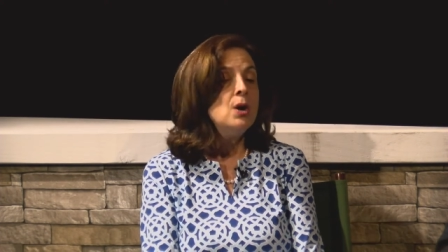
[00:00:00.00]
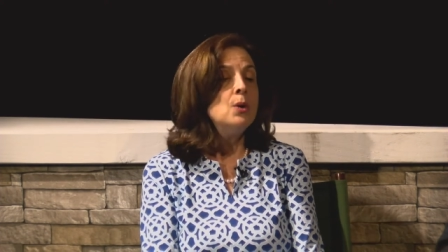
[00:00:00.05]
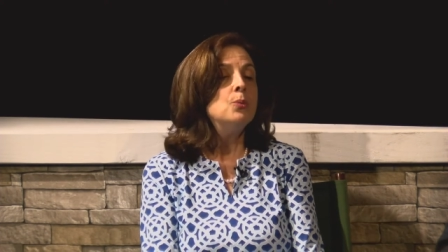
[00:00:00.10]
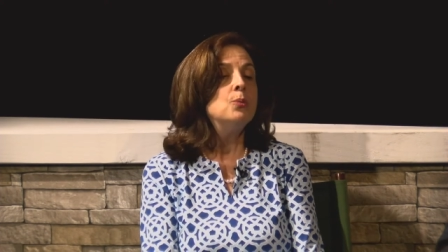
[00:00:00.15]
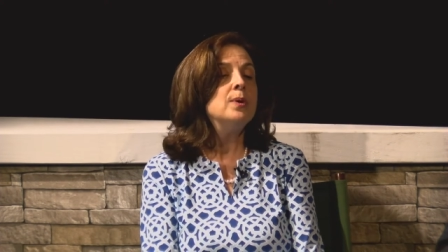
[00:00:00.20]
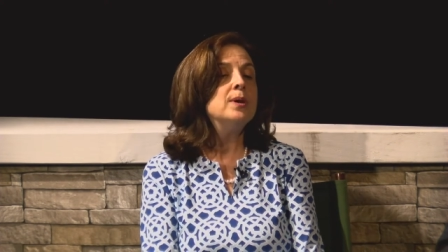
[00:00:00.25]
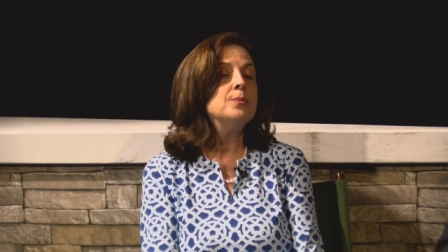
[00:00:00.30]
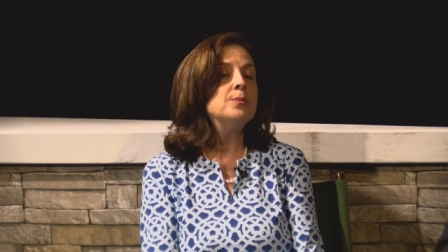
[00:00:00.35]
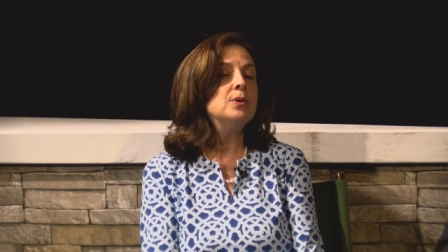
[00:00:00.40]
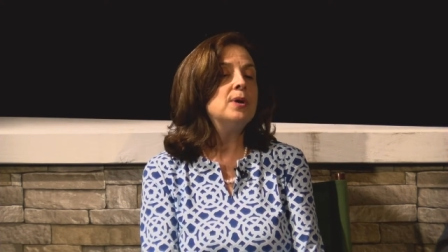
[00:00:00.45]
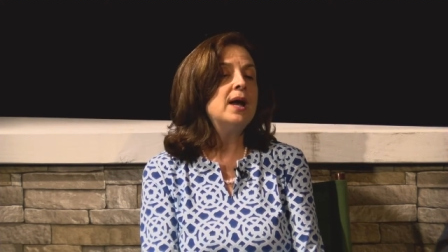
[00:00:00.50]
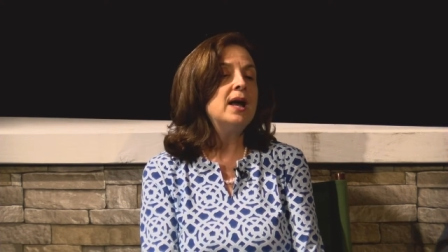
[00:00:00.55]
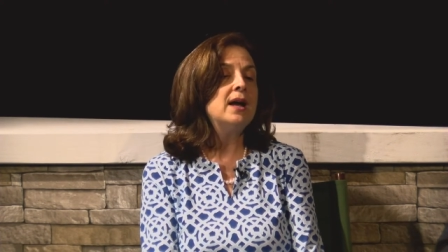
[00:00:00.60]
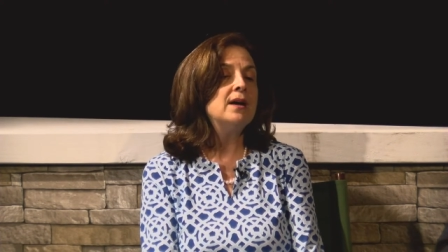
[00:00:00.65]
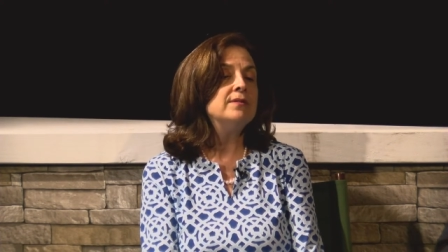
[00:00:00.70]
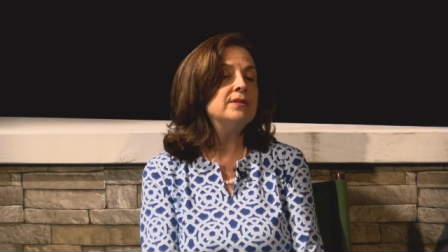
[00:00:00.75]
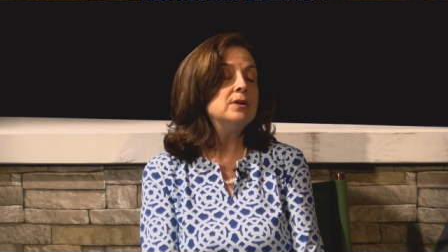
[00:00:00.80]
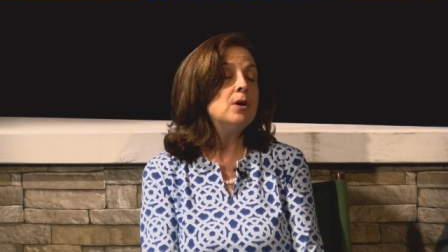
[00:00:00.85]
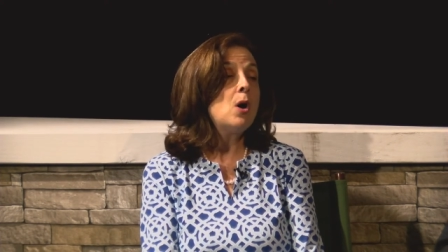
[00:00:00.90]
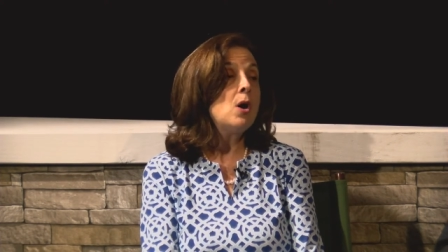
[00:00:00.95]
We will
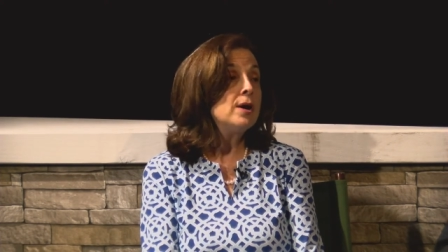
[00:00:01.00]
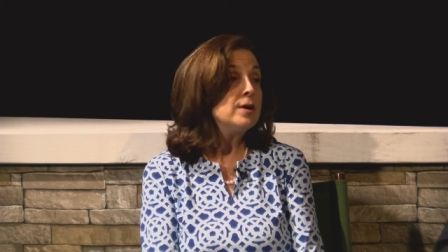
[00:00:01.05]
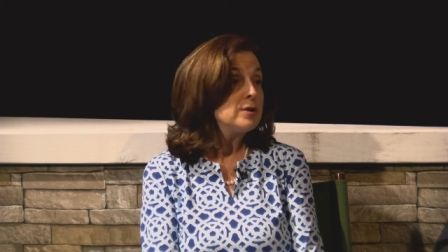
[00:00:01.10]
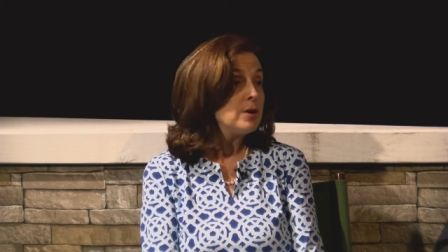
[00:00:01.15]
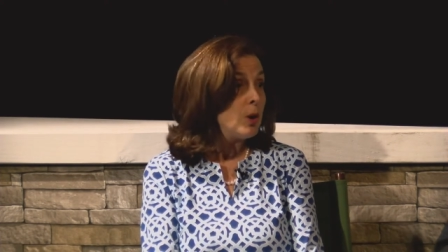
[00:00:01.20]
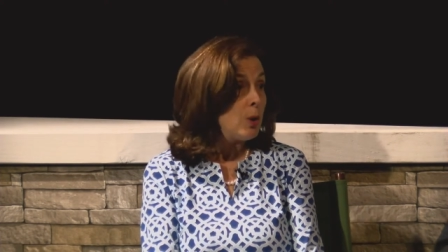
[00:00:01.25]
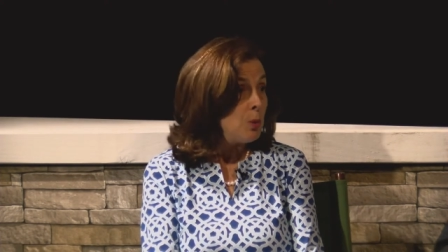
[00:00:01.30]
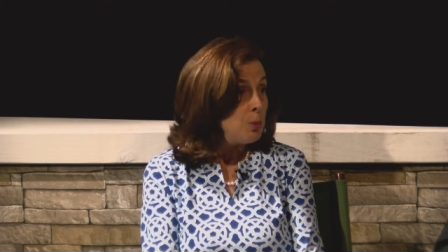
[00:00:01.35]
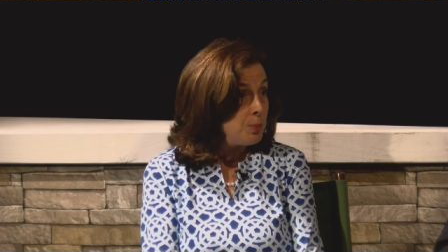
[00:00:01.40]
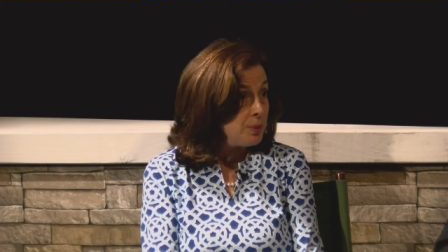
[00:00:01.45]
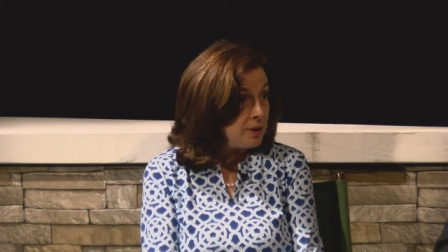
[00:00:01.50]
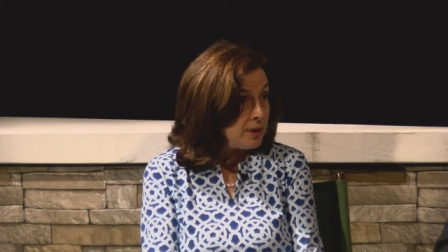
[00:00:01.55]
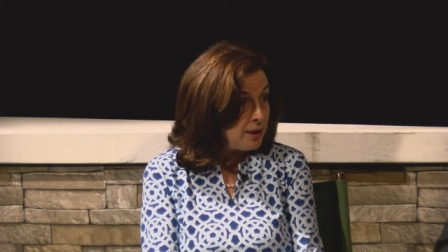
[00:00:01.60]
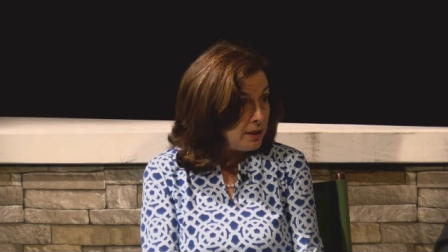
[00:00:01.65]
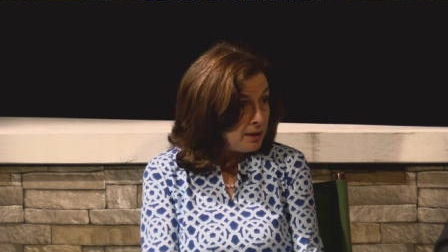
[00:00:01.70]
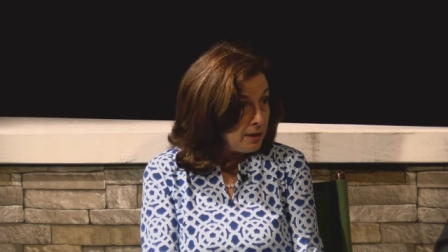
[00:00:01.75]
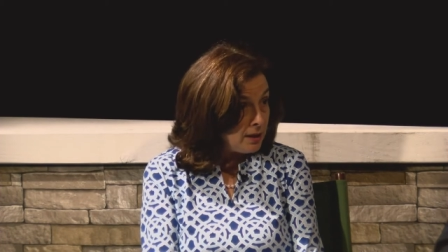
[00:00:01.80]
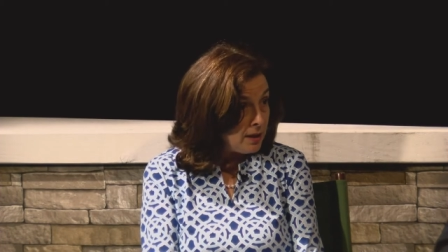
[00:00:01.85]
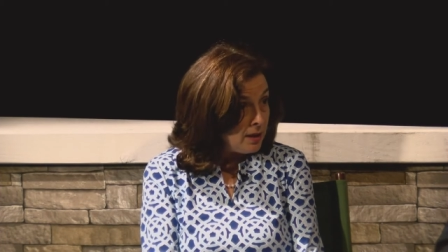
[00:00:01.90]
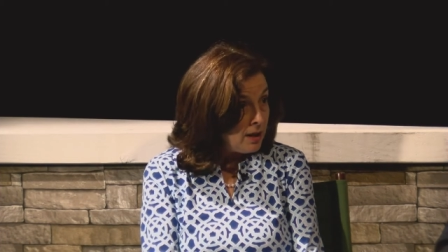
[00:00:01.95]
have an art
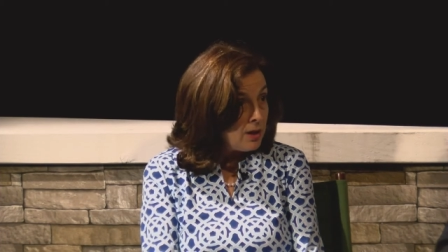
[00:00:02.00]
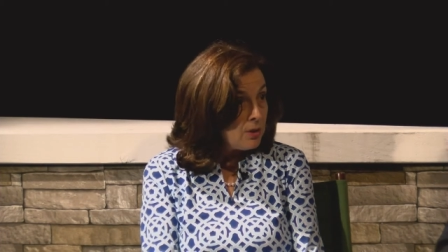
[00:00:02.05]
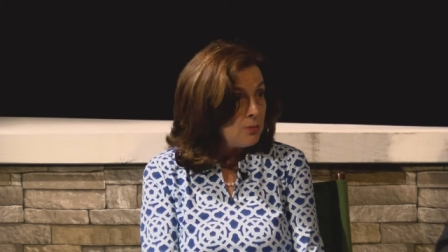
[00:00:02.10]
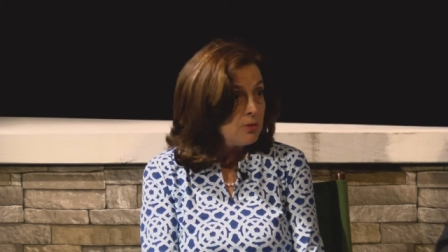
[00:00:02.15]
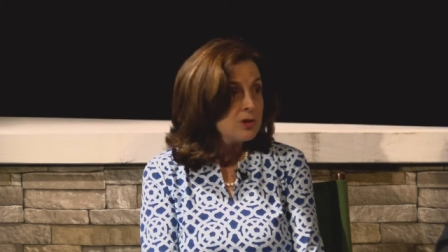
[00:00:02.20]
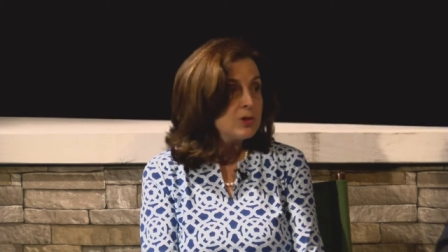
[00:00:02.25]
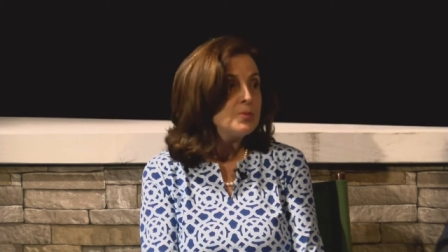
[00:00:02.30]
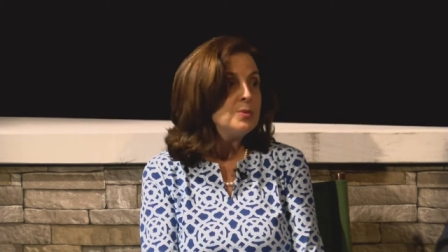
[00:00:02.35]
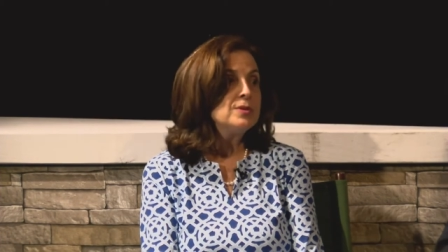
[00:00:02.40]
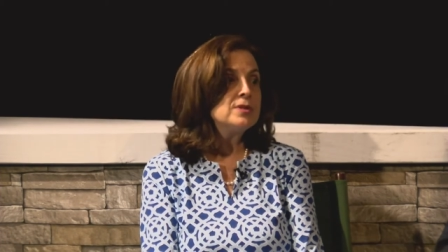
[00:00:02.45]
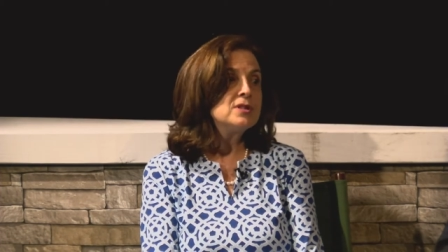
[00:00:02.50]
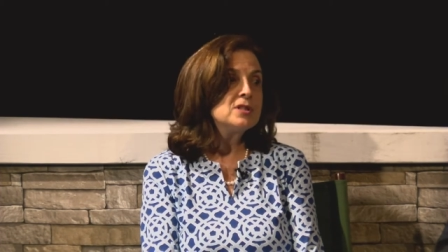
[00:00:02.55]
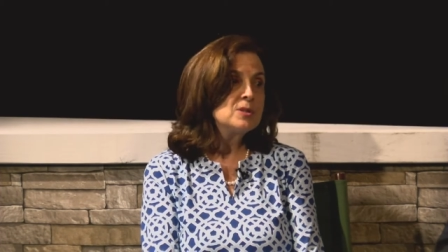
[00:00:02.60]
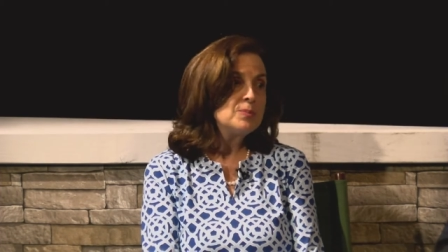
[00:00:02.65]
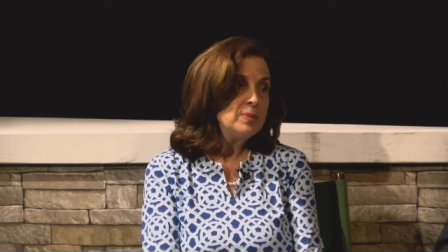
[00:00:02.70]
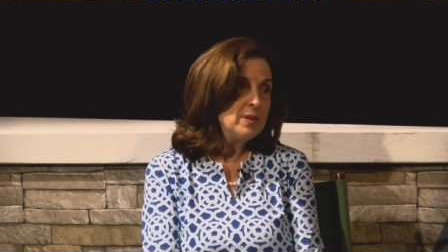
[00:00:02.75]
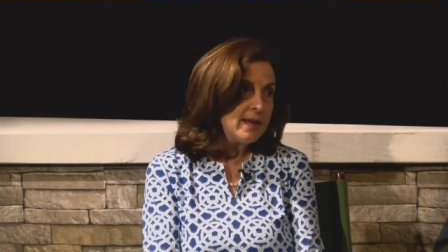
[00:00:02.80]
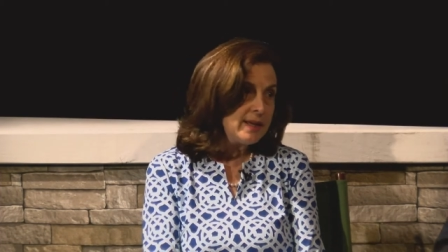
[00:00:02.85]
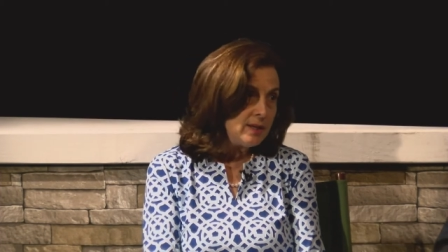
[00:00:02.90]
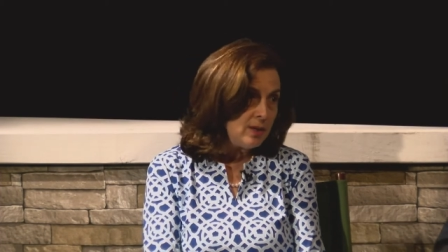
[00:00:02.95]
opening, which will
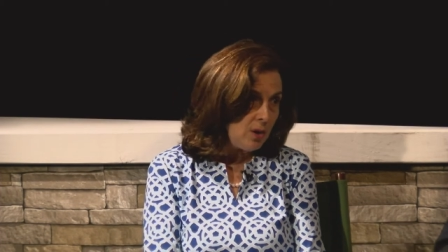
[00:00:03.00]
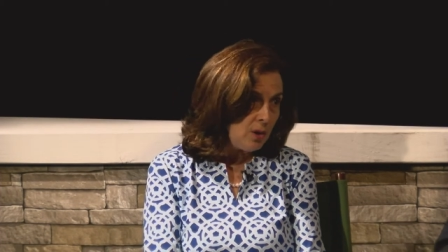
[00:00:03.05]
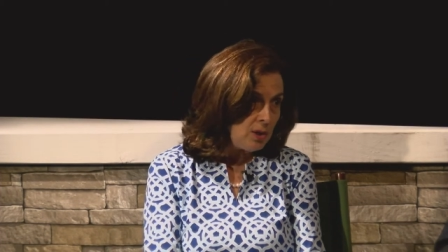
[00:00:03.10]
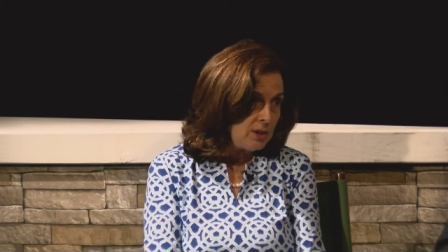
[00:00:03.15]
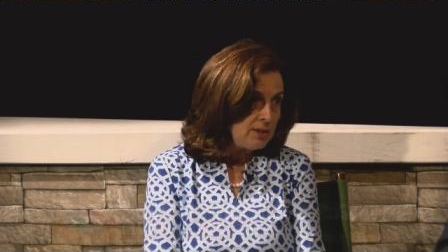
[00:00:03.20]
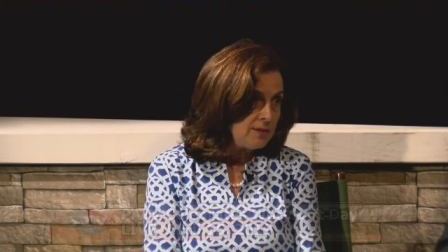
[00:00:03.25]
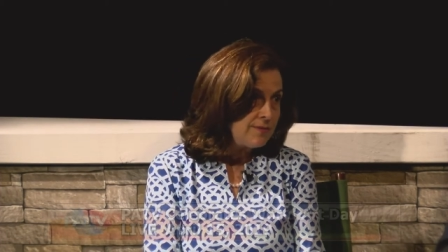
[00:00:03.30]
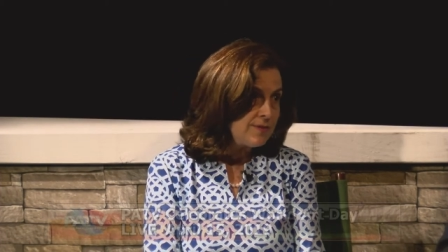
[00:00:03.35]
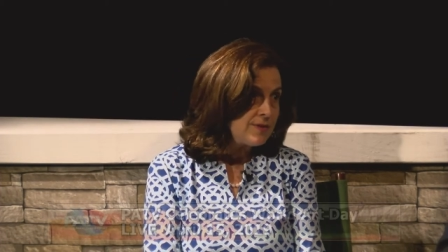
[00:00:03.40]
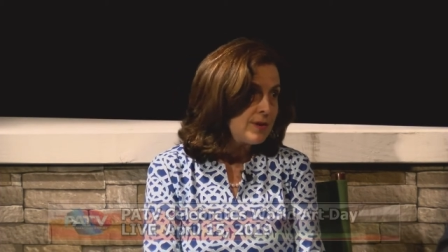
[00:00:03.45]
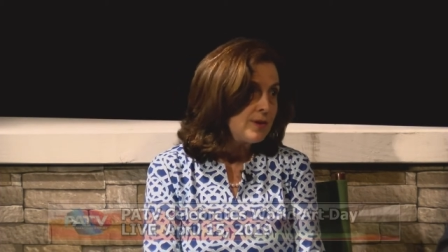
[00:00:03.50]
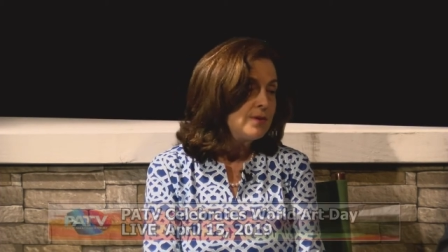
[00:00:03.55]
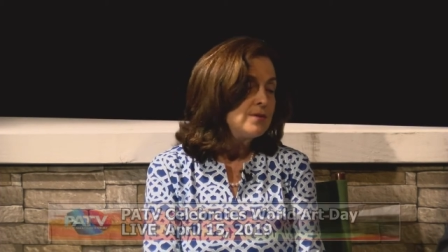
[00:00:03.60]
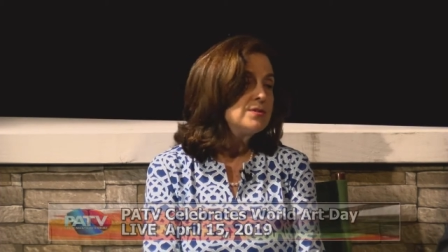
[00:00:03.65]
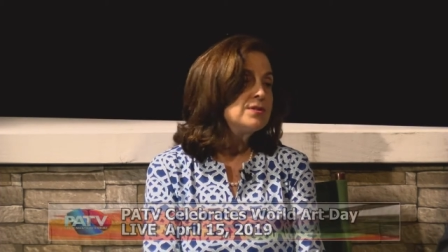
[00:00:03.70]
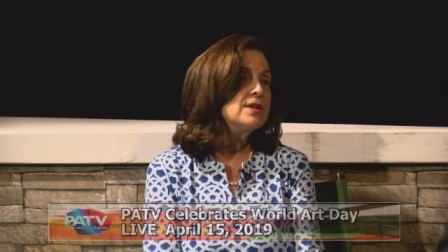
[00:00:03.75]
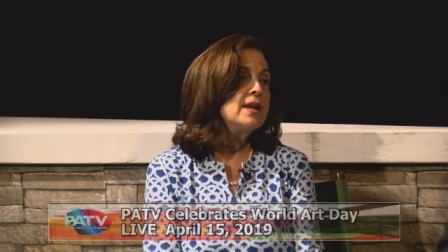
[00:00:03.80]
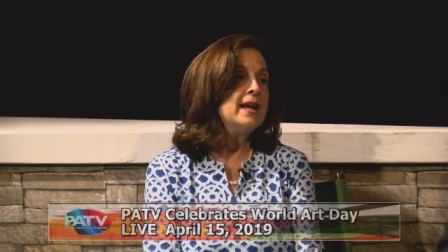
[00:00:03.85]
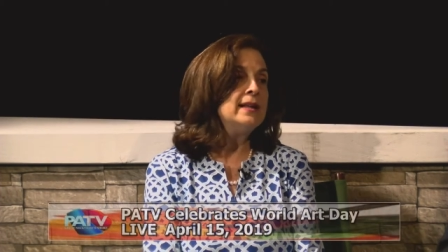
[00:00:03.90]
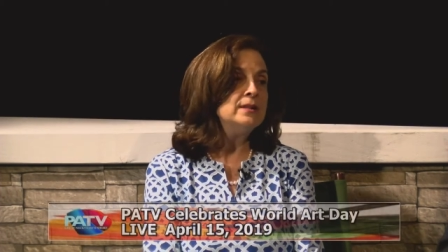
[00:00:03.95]
display all of
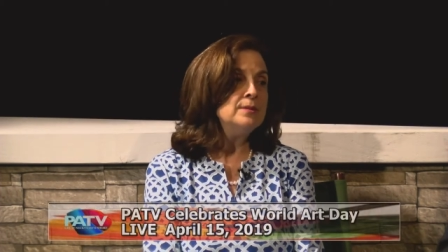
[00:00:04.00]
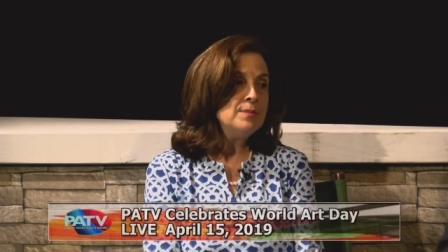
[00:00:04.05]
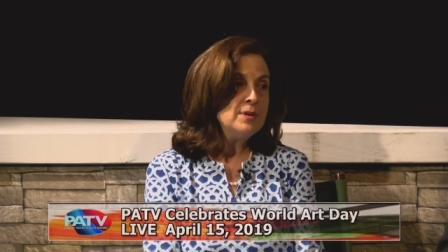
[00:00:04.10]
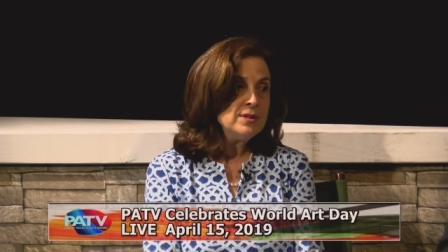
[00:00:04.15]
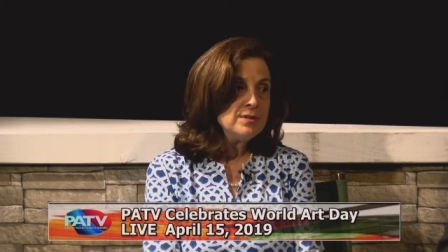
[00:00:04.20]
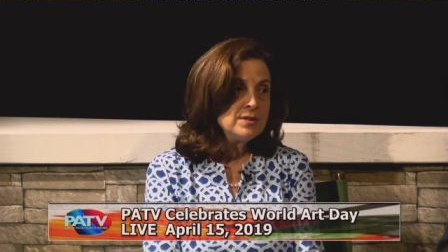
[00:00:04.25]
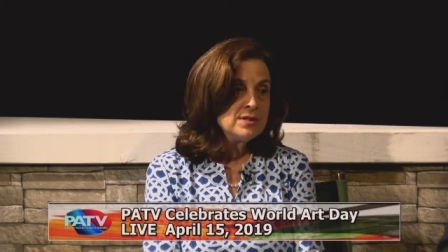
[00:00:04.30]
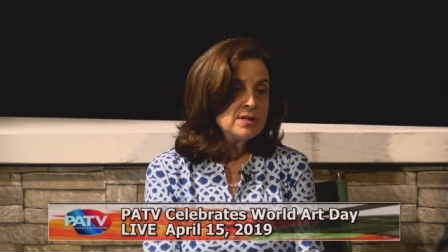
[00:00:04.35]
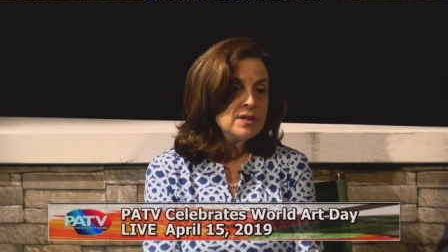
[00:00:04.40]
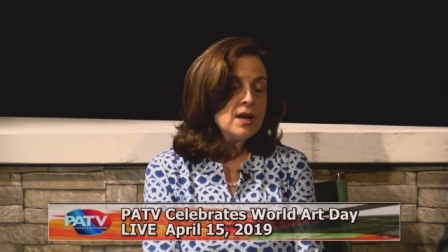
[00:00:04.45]
those elements